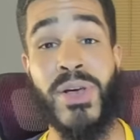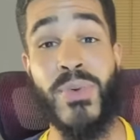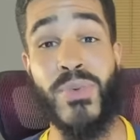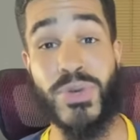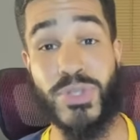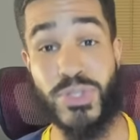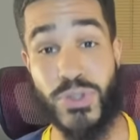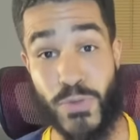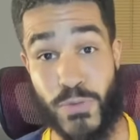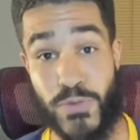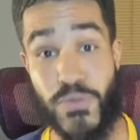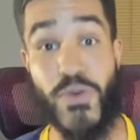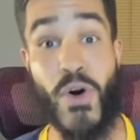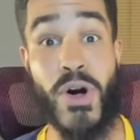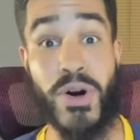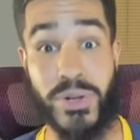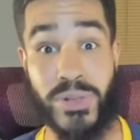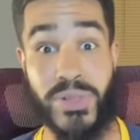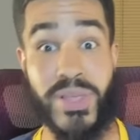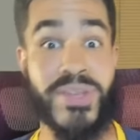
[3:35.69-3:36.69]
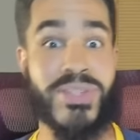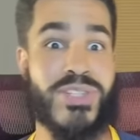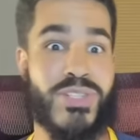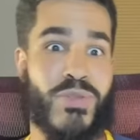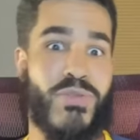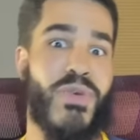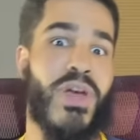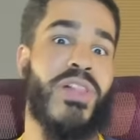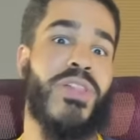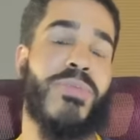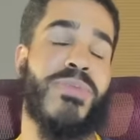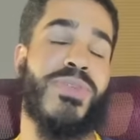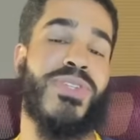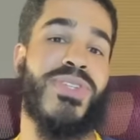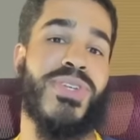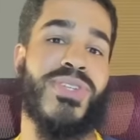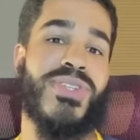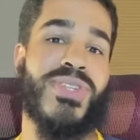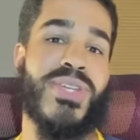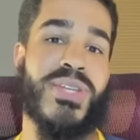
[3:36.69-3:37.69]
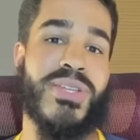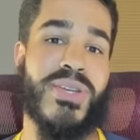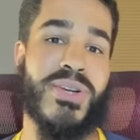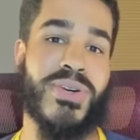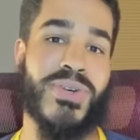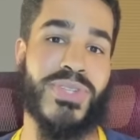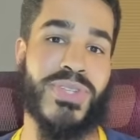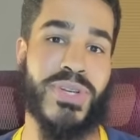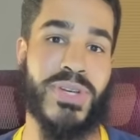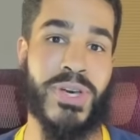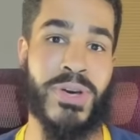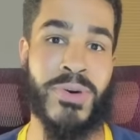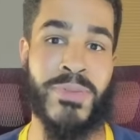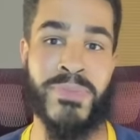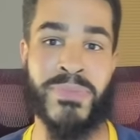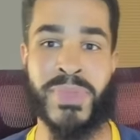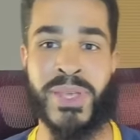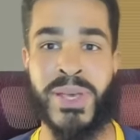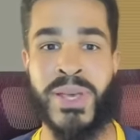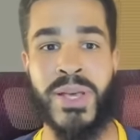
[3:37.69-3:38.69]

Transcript: was far less developed 16 years ago.